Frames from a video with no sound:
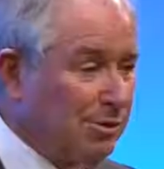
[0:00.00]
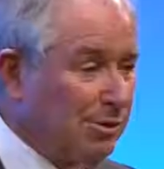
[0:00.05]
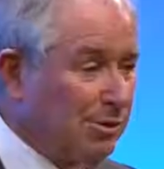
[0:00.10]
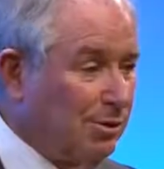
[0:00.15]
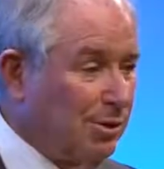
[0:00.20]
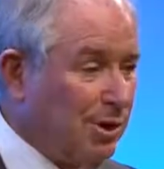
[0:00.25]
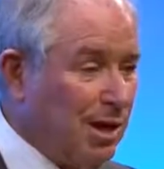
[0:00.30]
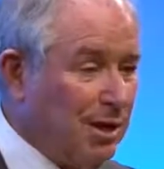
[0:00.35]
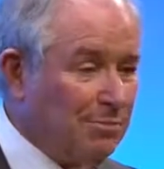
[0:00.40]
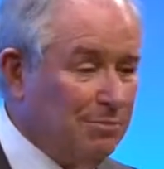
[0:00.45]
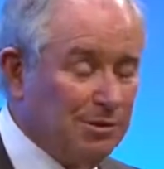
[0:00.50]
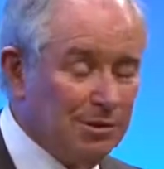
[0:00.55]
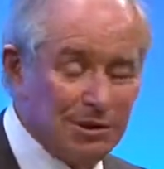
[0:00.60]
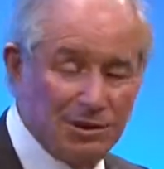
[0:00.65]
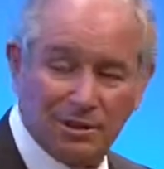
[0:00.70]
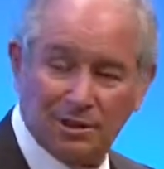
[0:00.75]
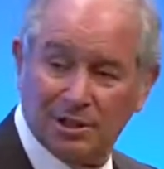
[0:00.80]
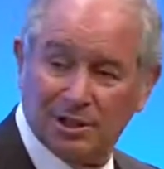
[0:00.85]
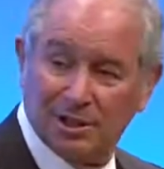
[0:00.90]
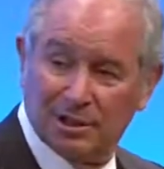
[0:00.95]
so I'm
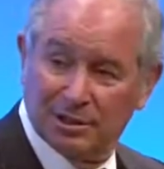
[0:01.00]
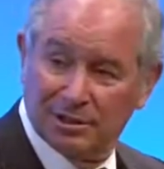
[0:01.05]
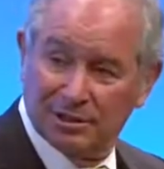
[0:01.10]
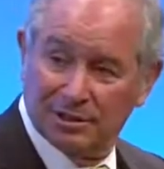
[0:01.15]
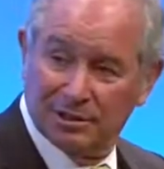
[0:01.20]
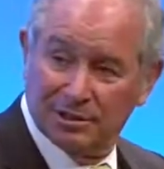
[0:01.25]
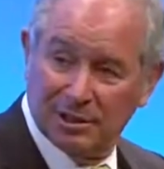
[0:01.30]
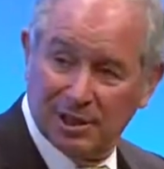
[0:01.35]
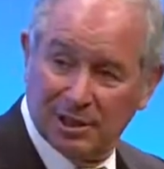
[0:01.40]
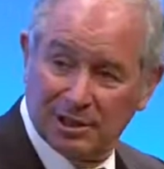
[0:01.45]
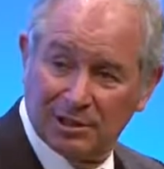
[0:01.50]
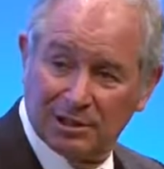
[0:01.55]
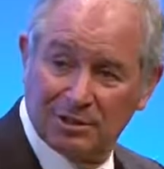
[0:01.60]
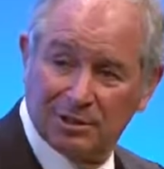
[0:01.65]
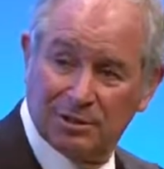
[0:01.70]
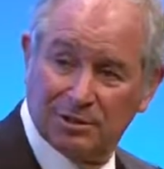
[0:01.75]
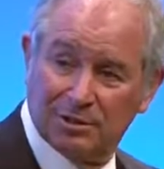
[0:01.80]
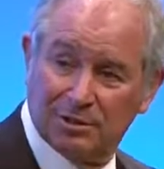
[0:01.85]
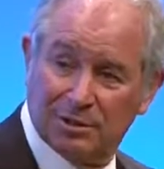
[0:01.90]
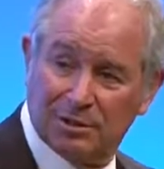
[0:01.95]
just sitting next
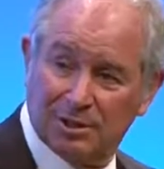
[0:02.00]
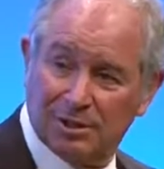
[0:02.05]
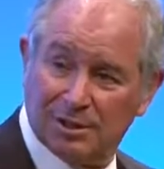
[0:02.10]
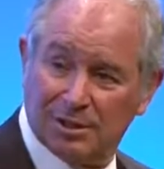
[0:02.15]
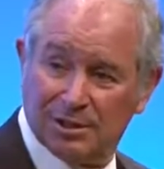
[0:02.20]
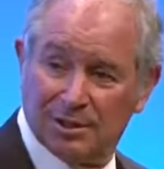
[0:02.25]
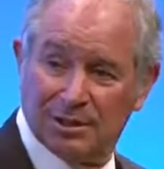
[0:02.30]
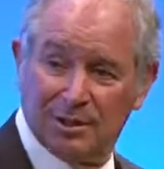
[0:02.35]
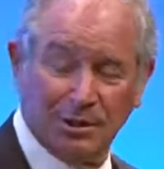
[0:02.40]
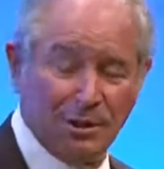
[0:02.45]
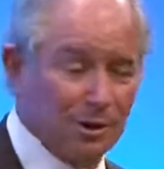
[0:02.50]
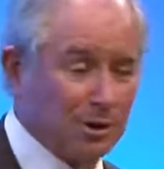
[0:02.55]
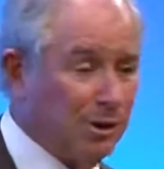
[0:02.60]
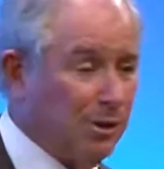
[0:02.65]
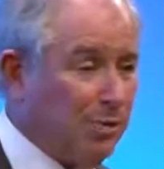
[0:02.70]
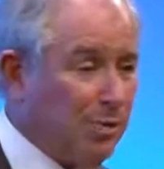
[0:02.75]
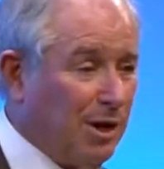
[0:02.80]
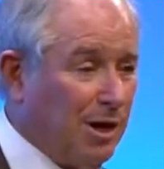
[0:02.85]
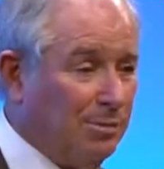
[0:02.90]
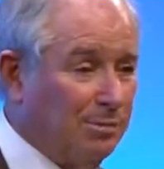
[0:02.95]
to Klaus
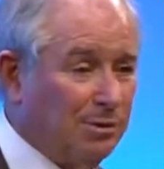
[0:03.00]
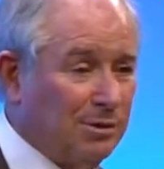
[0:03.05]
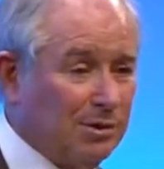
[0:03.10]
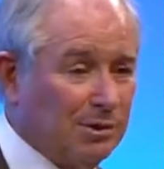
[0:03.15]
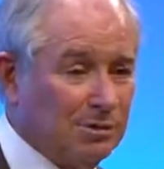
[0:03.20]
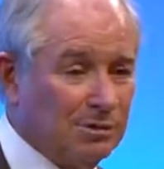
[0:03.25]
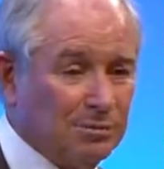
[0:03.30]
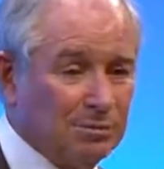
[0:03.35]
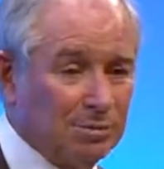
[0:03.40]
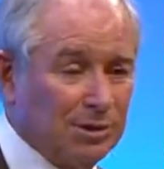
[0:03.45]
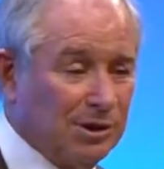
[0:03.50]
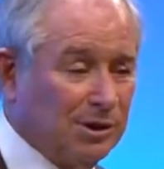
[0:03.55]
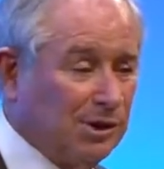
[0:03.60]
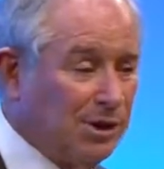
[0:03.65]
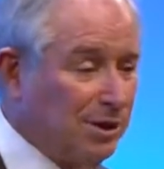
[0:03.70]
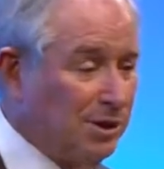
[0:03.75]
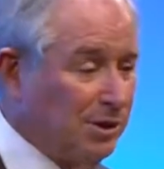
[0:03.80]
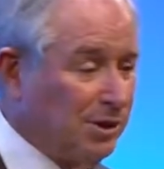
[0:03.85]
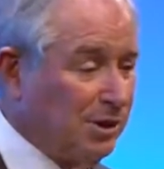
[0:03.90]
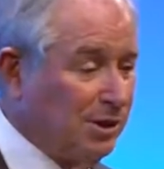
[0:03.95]
Schwab. So
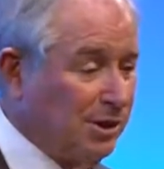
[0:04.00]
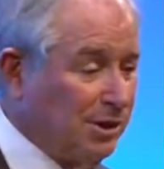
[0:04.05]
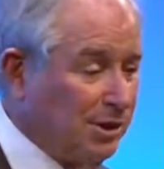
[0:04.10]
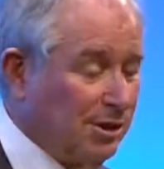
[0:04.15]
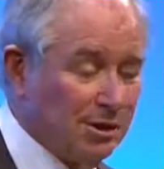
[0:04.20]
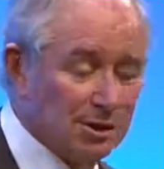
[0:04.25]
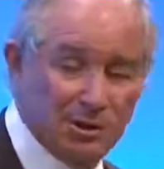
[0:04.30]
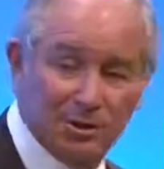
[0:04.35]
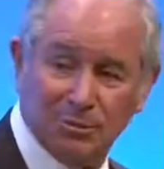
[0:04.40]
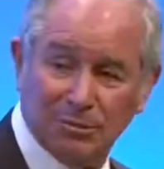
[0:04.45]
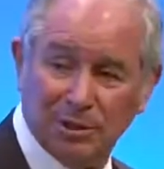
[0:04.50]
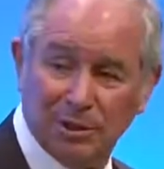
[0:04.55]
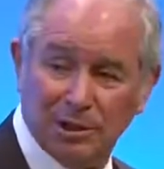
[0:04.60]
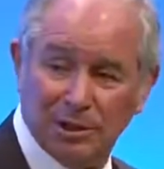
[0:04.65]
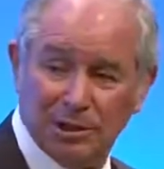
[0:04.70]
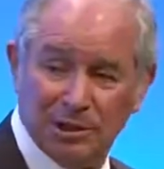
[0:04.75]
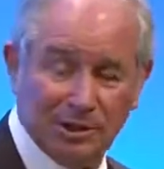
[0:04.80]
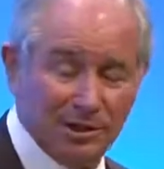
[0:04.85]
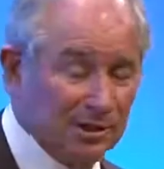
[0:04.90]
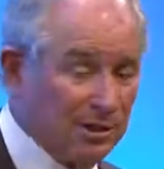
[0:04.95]
President Xi looks at me
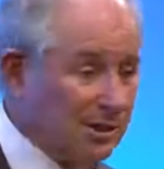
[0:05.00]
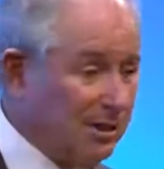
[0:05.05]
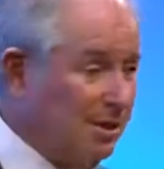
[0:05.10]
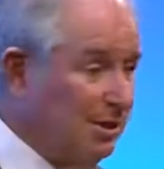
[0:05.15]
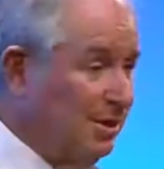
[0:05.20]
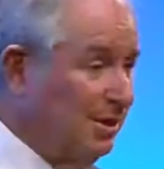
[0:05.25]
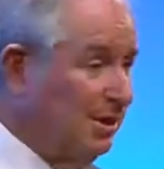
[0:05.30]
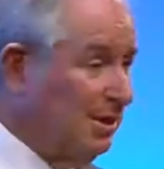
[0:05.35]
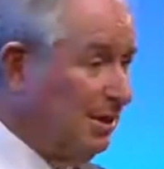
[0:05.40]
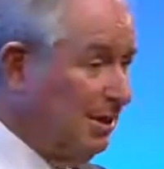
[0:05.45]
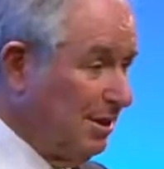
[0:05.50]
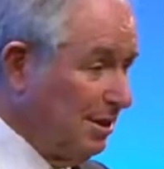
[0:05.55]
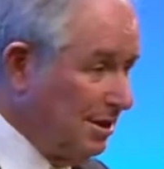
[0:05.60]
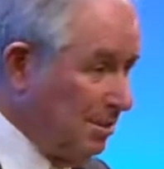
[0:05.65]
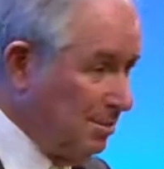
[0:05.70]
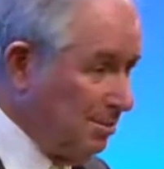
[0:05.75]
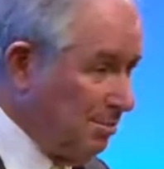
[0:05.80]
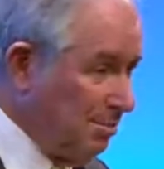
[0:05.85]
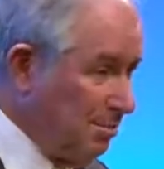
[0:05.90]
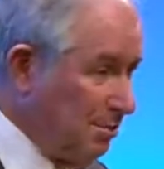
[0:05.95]
and he says,
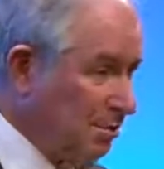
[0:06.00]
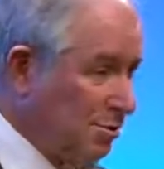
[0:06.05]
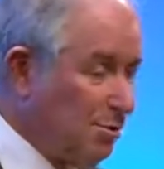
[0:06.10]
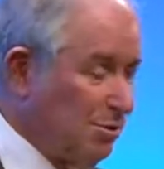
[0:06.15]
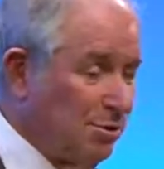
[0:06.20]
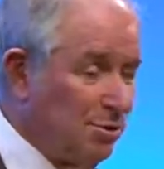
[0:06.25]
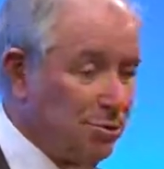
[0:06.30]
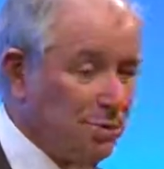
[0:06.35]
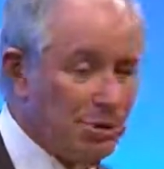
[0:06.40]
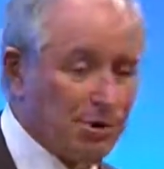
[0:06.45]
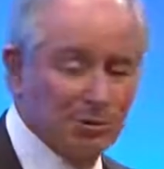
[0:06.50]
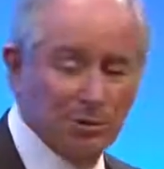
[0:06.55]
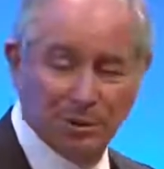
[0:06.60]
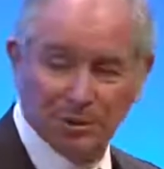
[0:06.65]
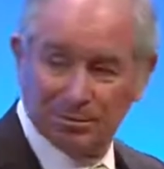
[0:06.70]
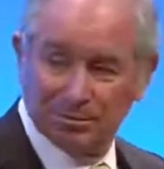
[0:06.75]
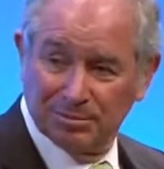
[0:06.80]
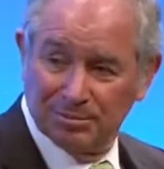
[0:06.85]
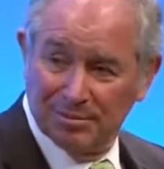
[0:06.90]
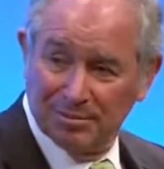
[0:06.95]
Mr. Schwarzman,
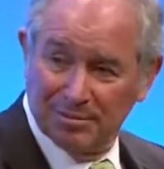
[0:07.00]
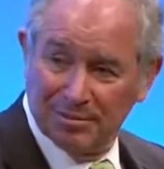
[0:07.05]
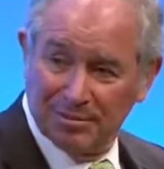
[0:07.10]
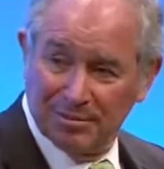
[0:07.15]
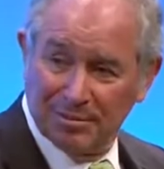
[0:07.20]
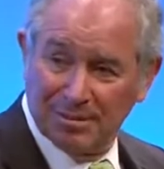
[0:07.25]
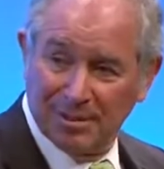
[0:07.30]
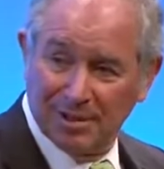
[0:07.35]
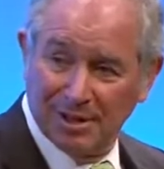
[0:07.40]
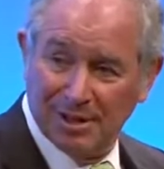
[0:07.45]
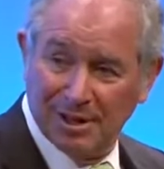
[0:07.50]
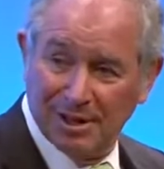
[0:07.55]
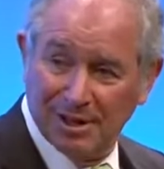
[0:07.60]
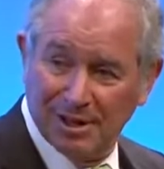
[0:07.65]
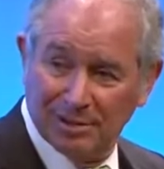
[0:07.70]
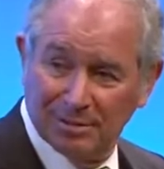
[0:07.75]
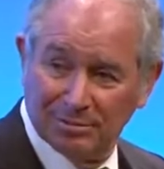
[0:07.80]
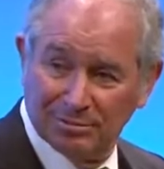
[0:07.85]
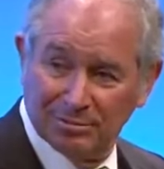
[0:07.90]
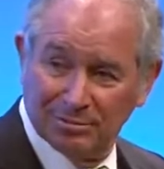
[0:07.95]

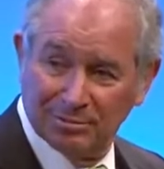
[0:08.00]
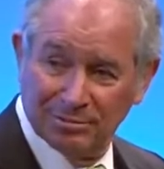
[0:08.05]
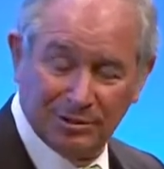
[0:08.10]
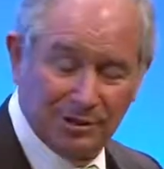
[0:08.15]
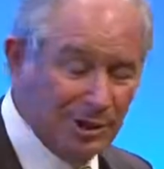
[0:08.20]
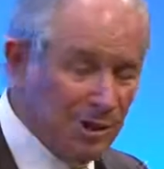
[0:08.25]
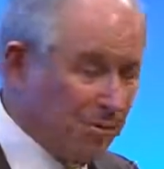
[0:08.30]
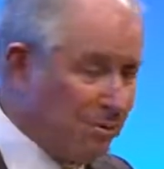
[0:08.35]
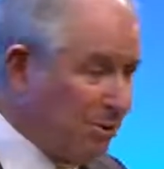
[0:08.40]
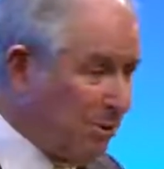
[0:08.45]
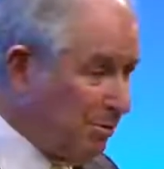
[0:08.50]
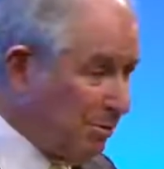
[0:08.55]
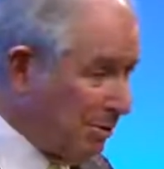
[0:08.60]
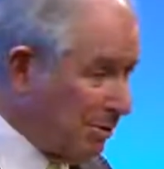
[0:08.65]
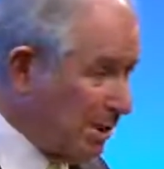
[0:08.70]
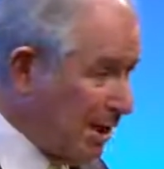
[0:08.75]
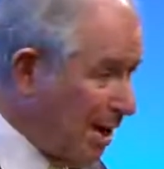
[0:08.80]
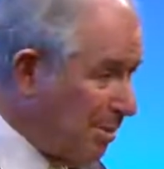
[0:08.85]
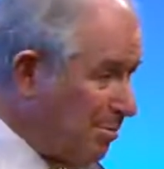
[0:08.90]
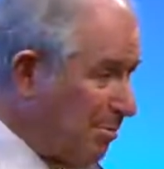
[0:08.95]
tell me
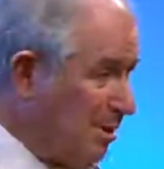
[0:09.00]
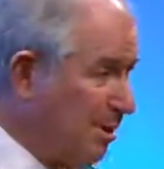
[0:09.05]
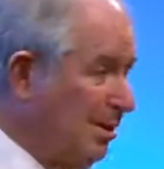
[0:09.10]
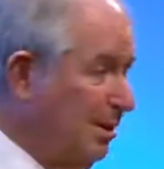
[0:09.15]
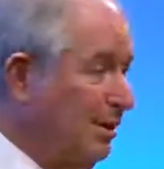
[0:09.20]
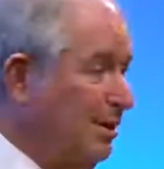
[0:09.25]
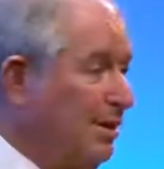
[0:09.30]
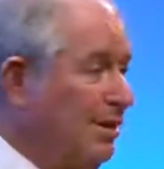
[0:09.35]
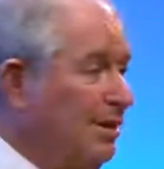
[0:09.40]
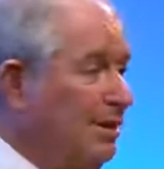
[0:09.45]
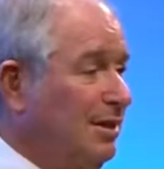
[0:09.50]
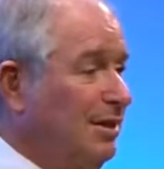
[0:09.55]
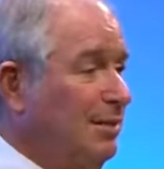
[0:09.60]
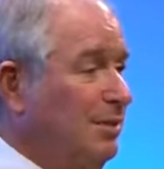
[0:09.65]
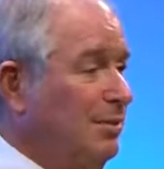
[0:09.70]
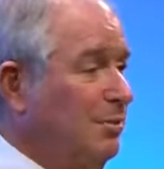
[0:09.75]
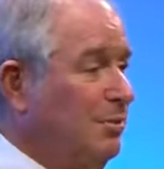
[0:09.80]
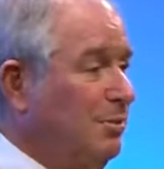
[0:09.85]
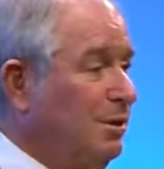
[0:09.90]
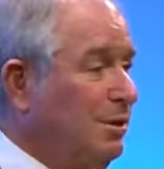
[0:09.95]
what's happening
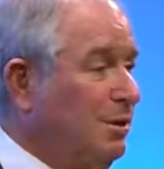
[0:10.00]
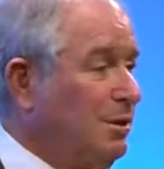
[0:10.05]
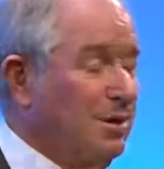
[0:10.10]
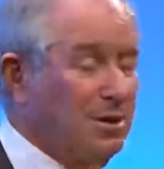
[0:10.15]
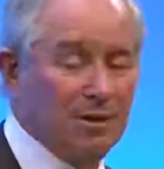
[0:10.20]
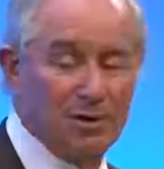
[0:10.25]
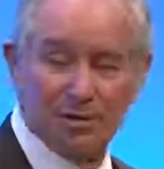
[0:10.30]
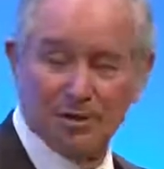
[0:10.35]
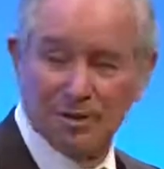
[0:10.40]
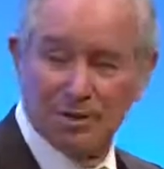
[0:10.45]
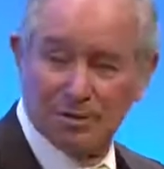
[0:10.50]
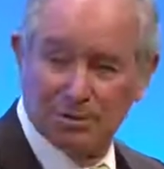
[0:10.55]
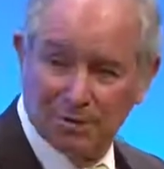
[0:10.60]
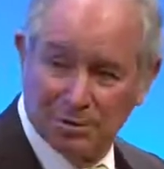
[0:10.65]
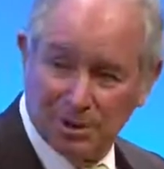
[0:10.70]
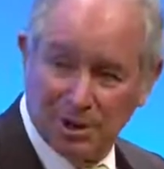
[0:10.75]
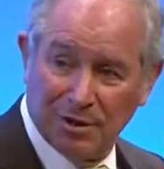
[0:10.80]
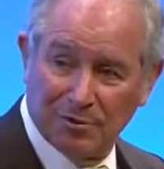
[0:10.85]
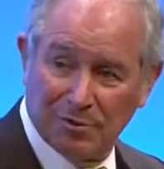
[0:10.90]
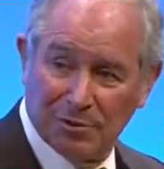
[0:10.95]
with the new
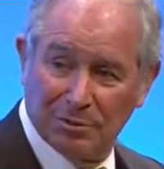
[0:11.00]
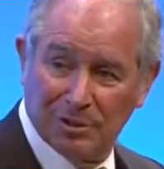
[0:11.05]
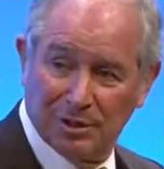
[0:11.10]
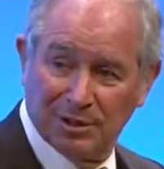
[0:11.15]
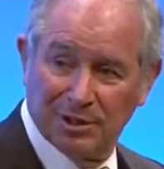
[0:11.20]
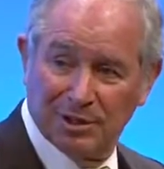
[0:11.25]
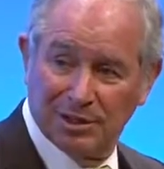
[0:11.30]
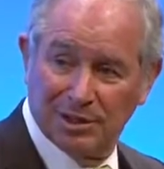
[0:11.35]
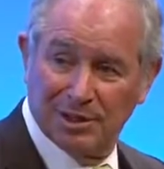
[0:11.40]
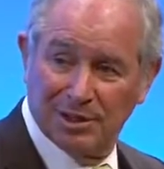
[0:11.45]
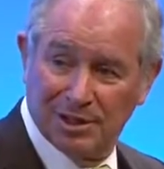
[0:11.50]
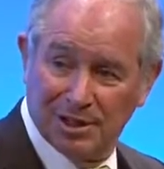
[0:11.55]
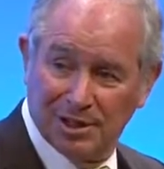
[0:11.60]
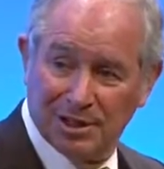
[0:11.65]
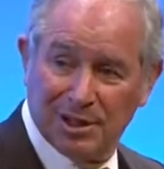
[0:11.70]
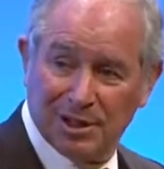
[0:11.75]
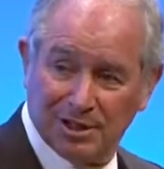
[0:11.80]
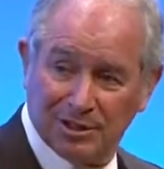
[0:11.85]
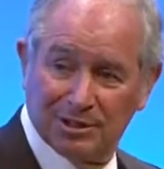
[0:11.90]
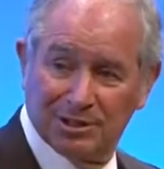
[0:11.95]
government in the
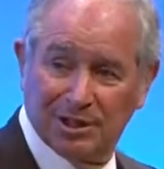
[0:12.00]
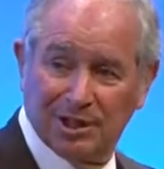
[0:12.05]
United